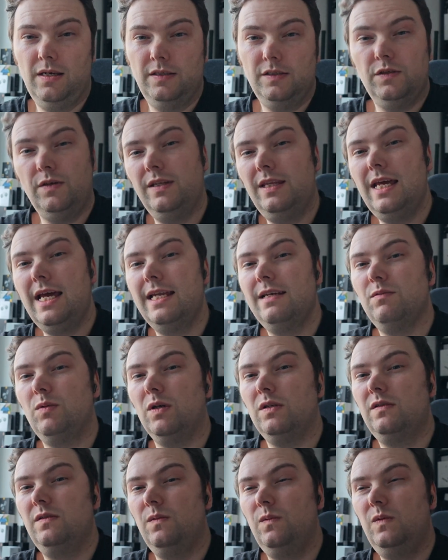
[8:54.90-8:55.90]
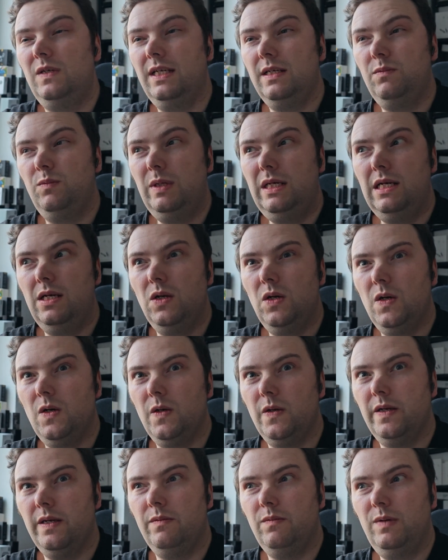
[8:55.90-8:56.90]
So in the end, what did we
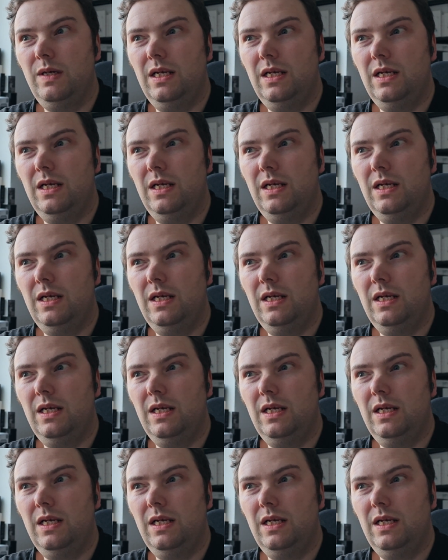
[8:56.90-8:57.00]
learn?